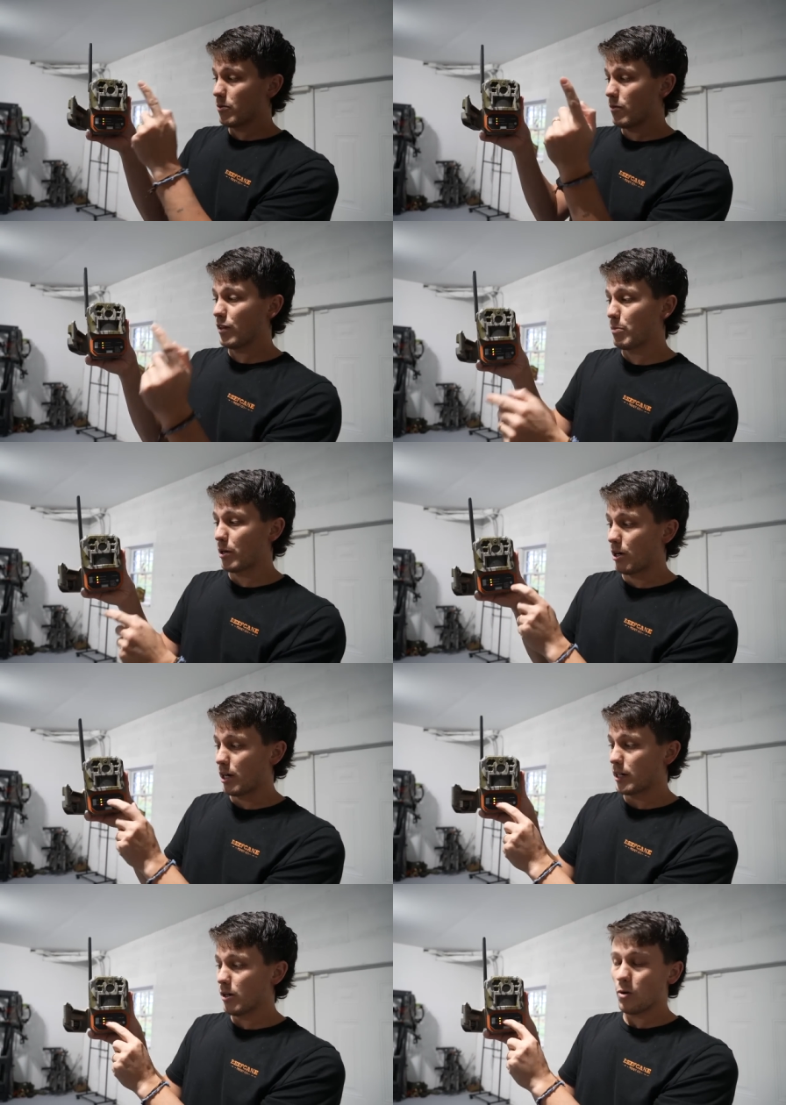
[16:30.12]
flip it
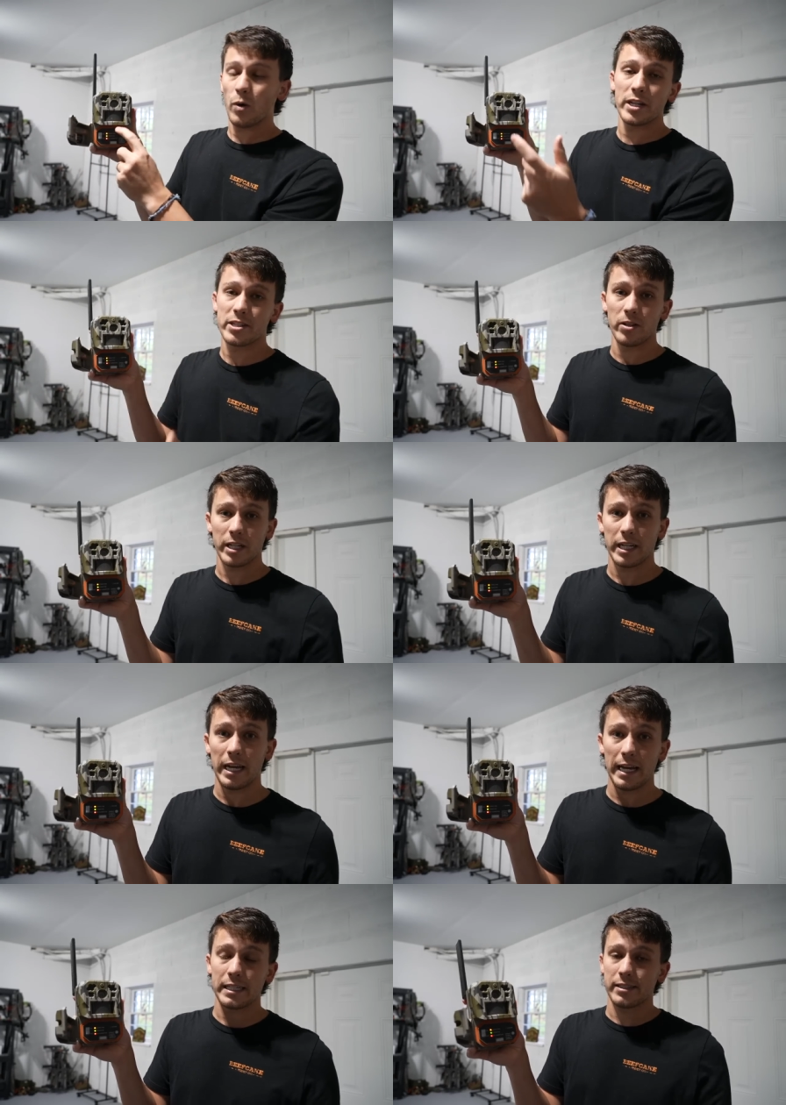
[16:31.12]
on, wait till it
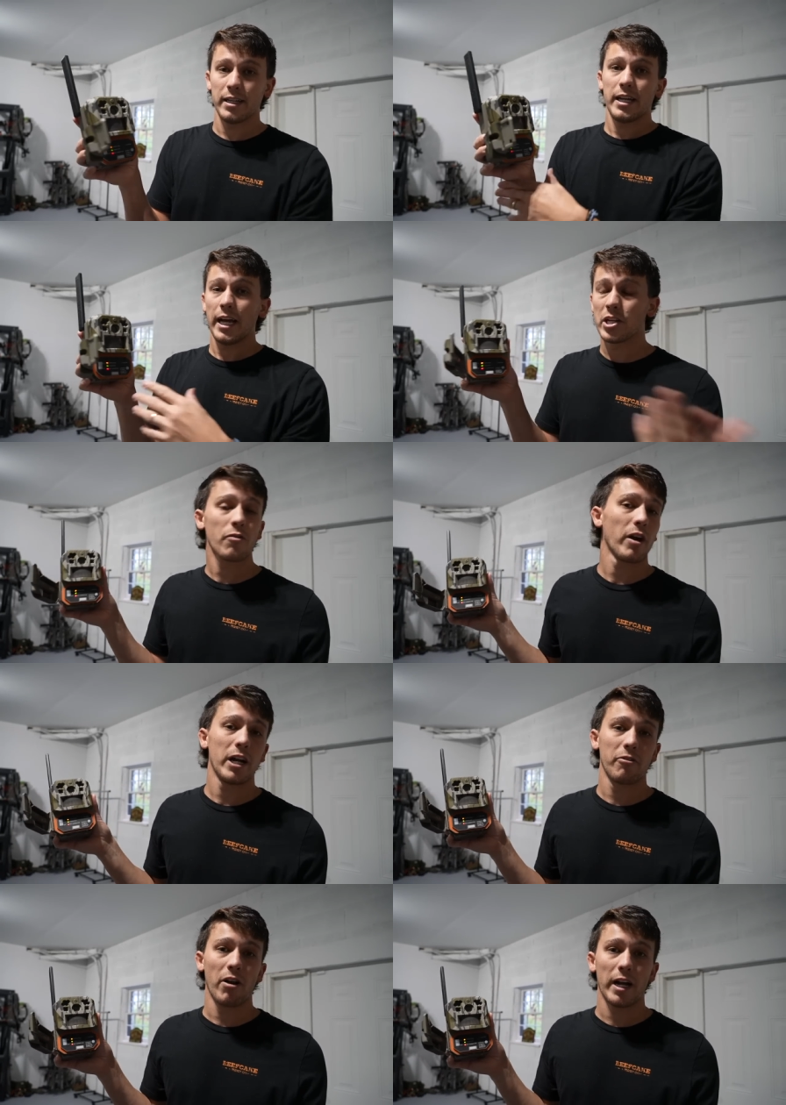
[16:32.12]
connects, and you're ready
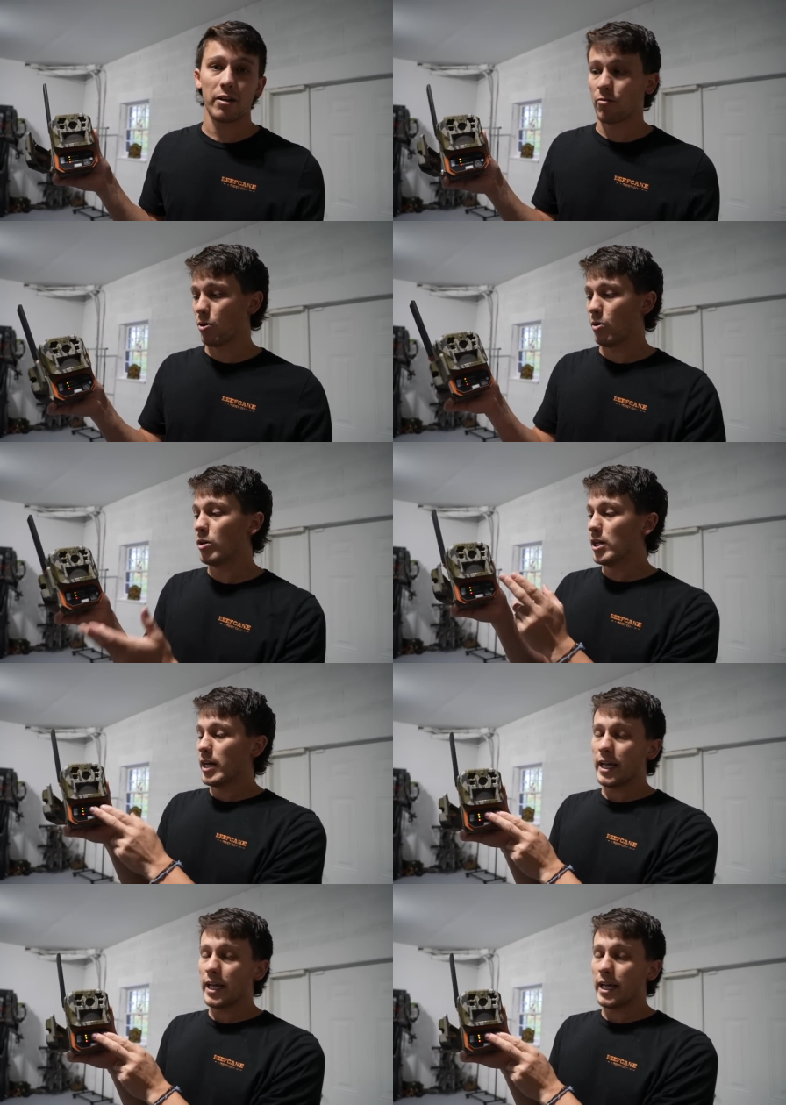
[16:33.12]
to rock and roll.